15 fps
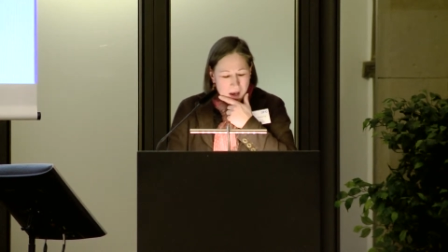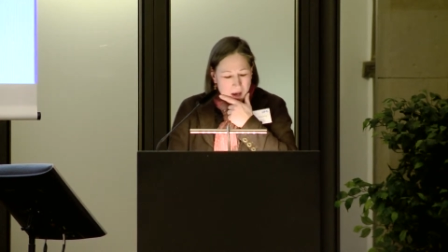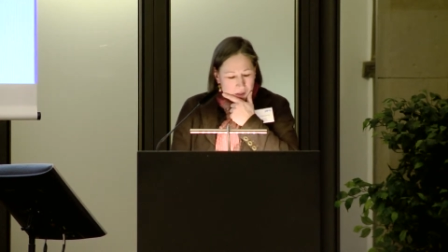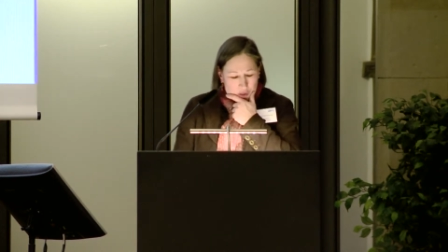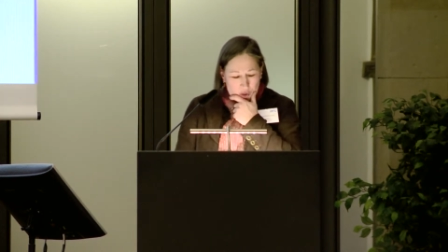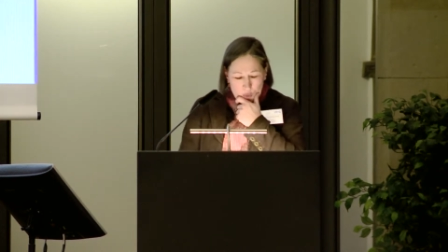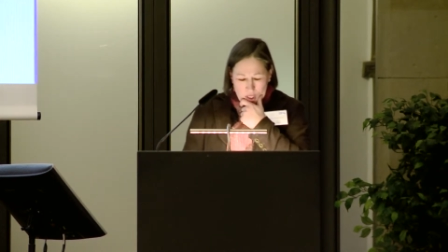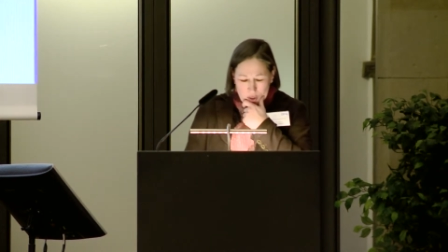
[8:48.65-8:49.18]

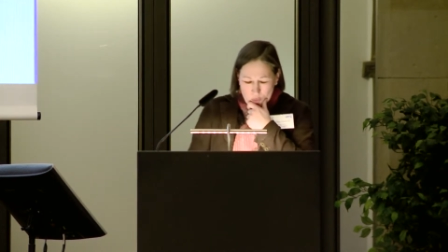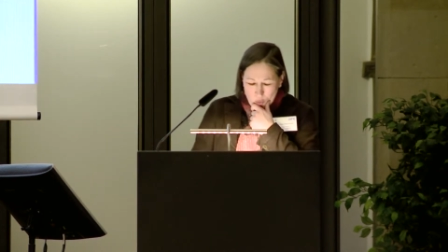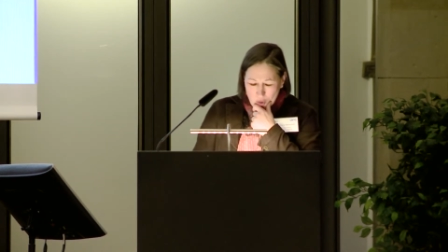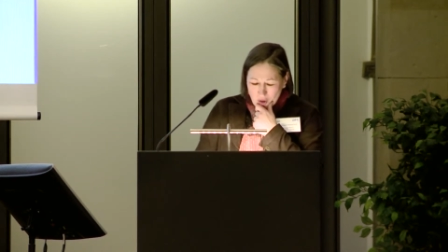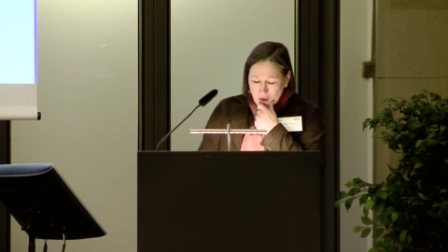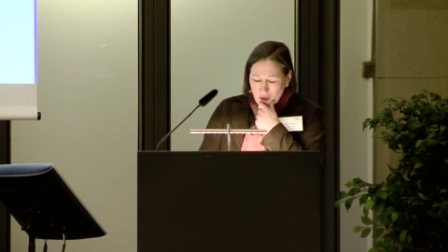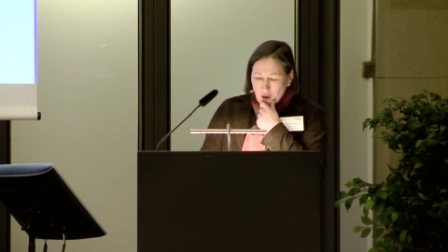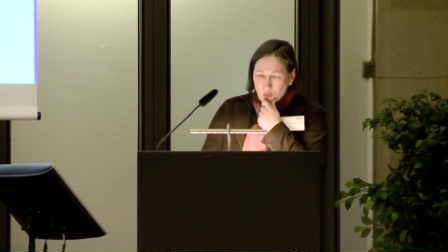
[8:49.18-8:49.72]
So we
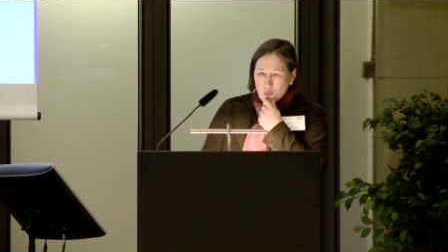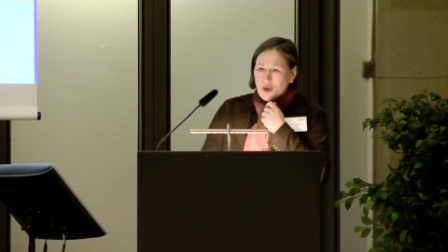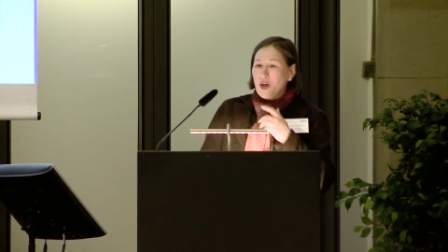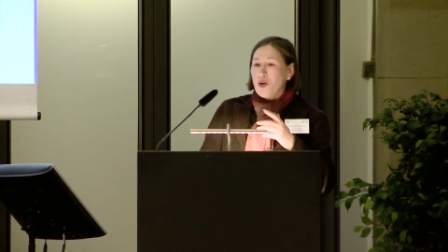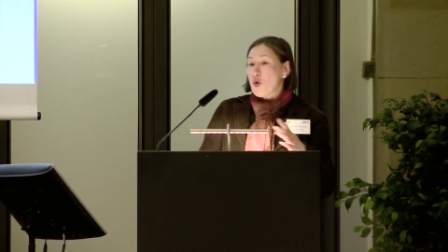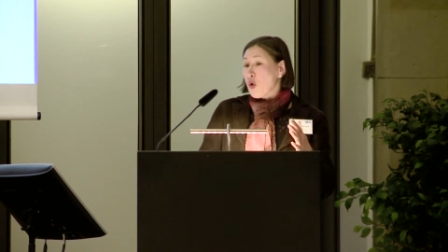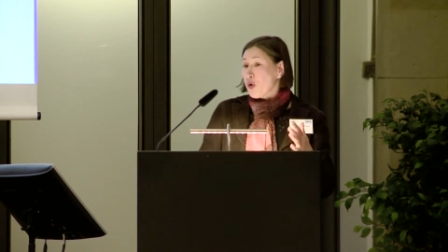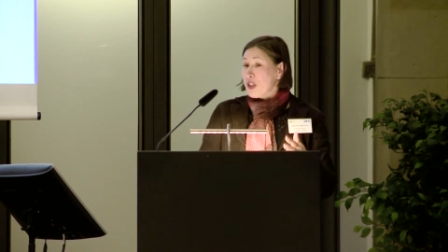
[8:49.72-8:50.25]
work a lot with
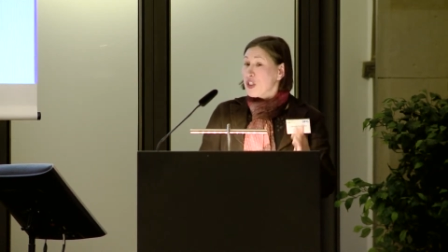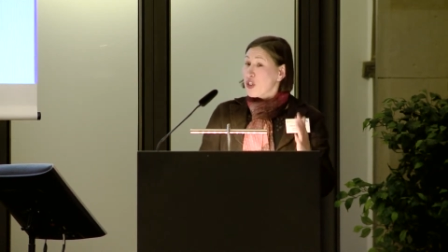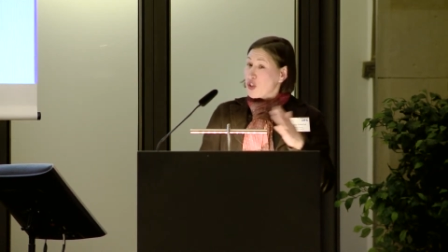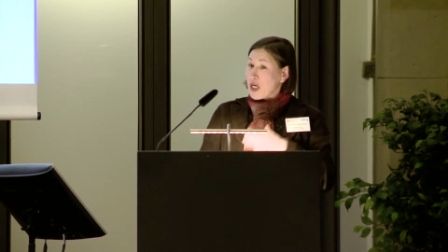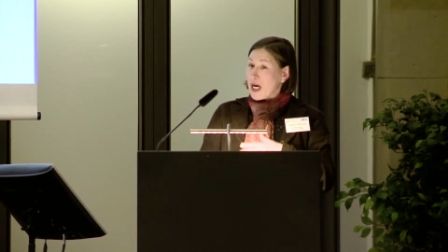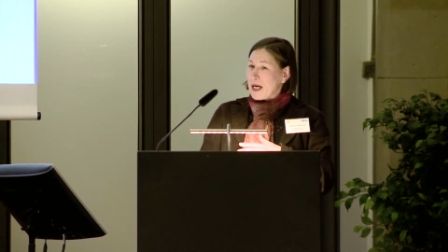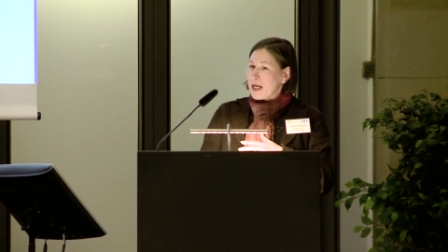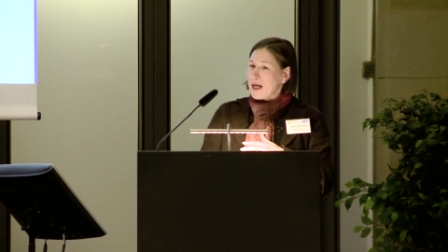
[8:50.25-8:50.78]
our colleagues in
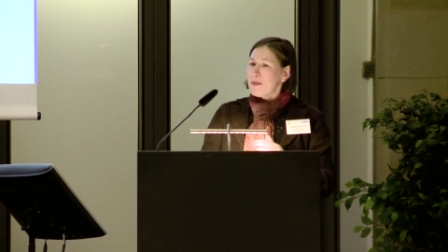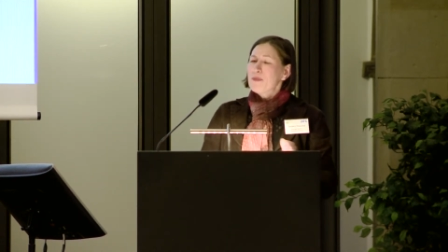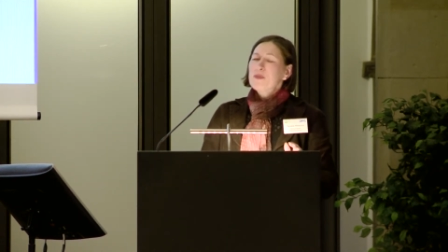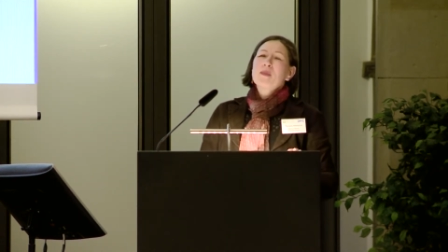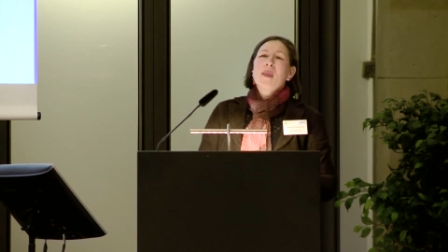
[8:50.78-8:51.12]
China.